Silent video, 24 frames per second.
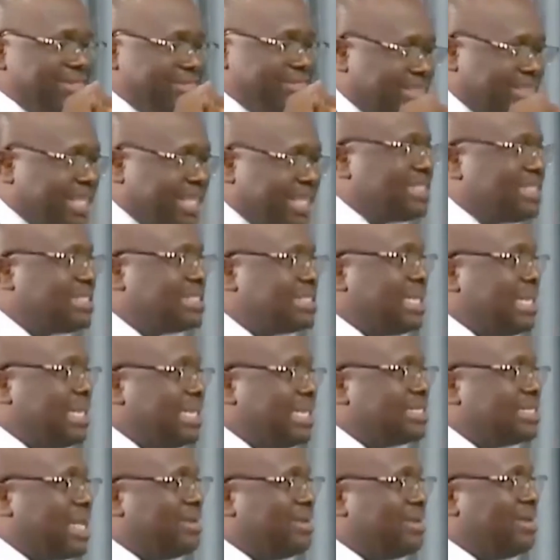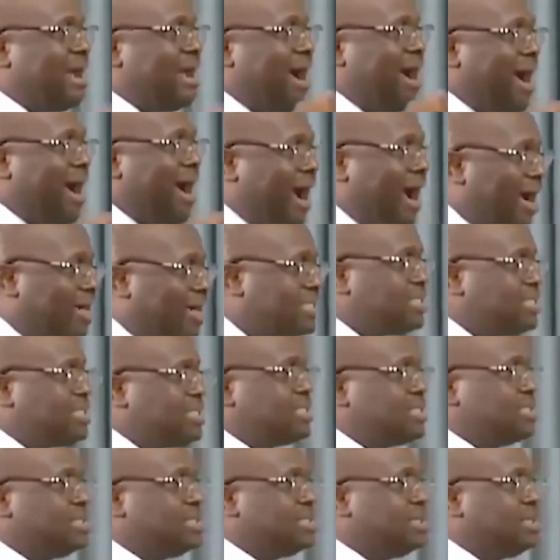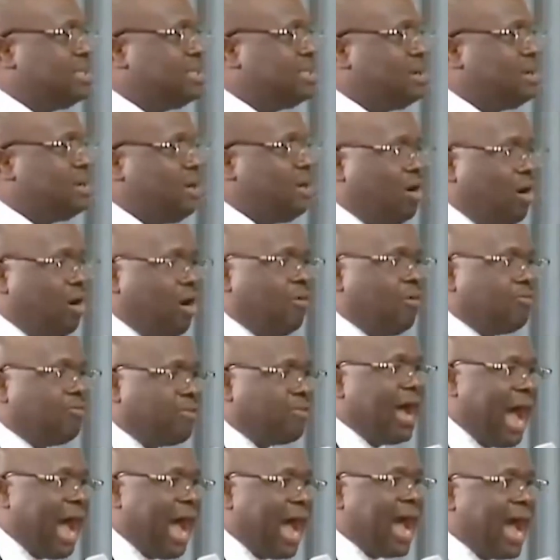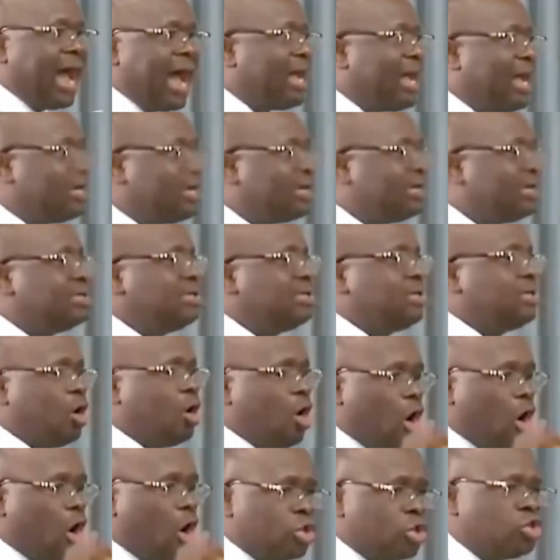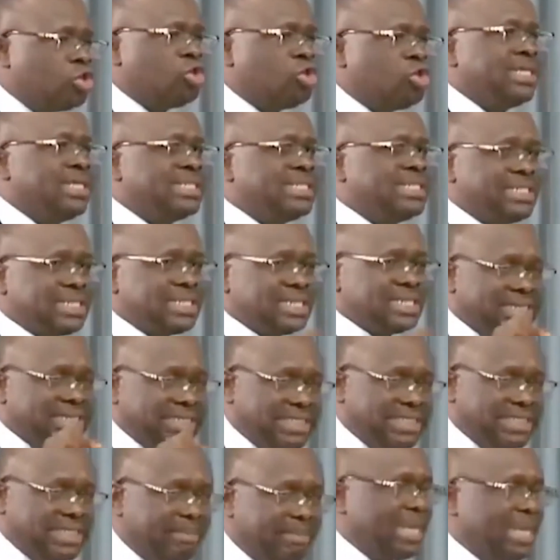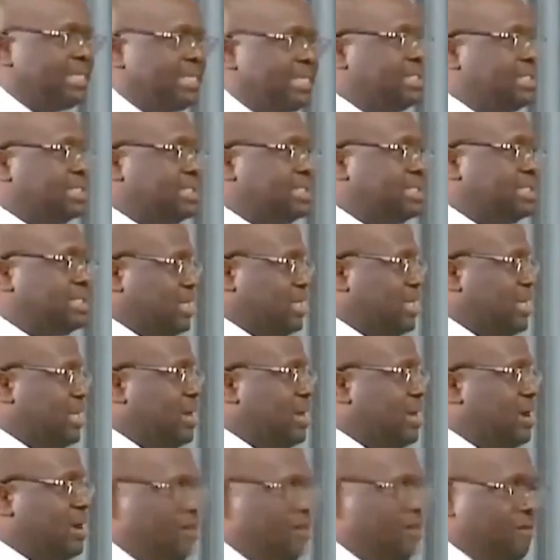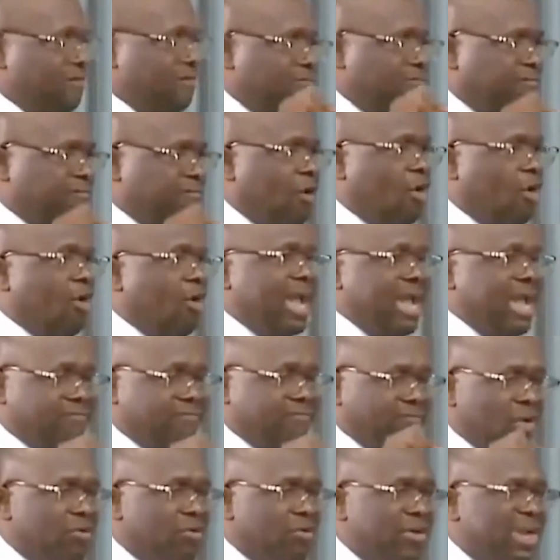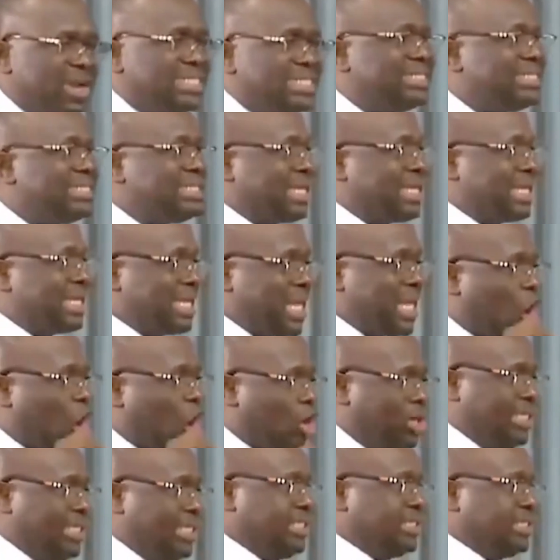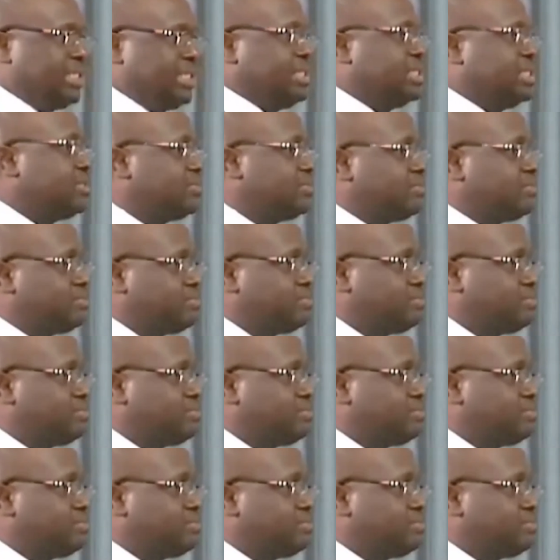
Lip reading: And this is at the heart of our altruistic demand for a forensic audit.